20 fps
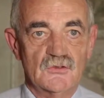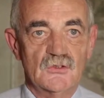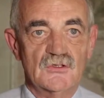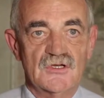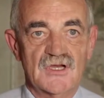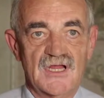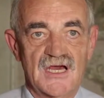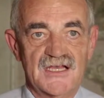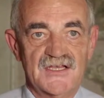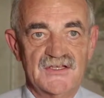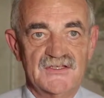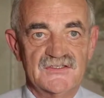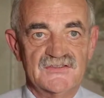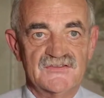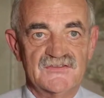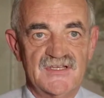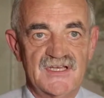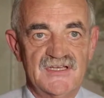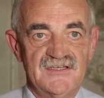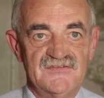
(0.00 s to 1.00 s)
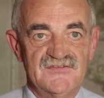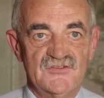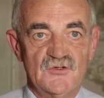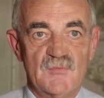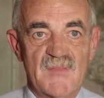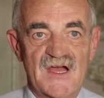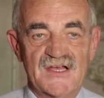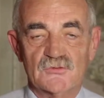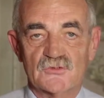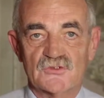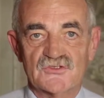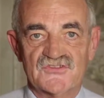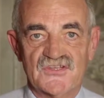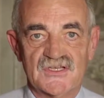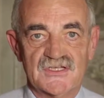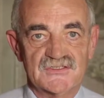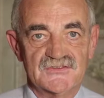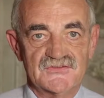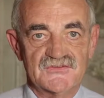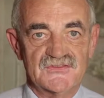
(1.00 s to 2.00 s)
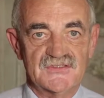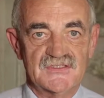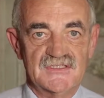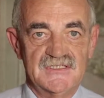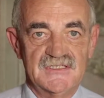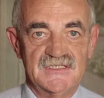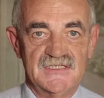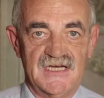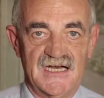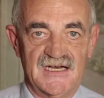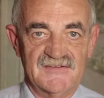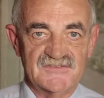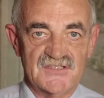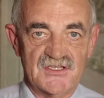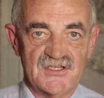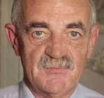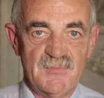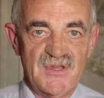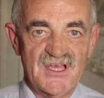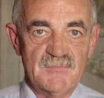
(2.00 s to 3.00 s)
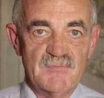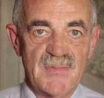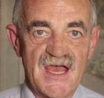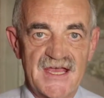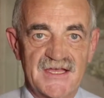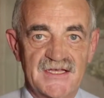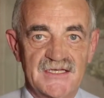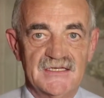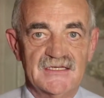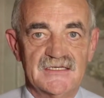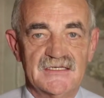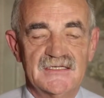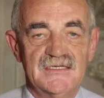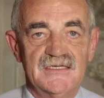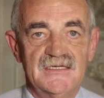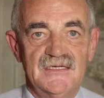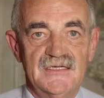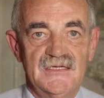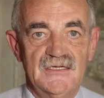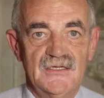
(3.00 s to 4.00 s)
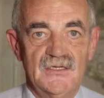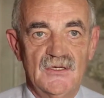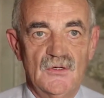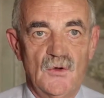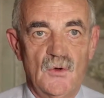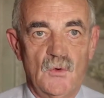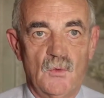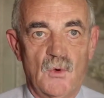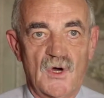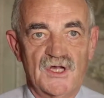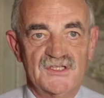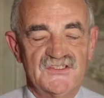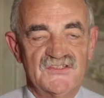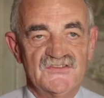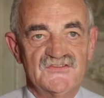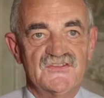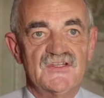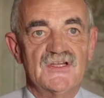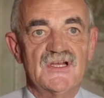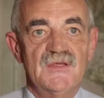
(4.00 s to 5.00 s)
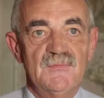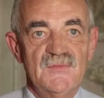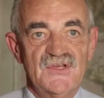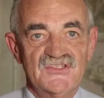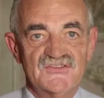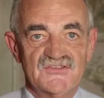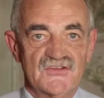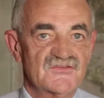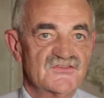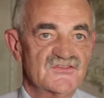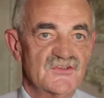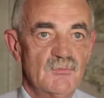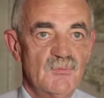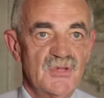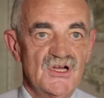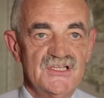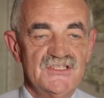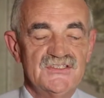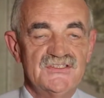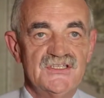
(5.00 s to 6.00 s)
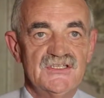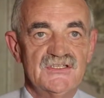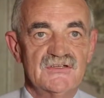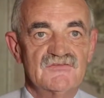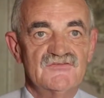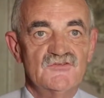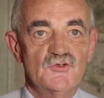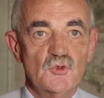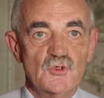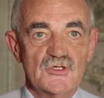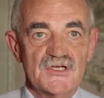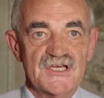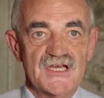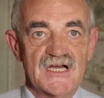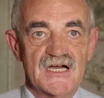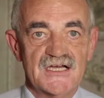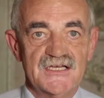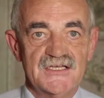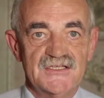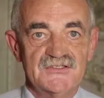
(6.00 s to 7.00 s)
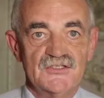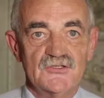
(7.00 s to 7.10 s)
look like, say, a few microseconds after the Big Bang? What is the limits of stability of nuclei in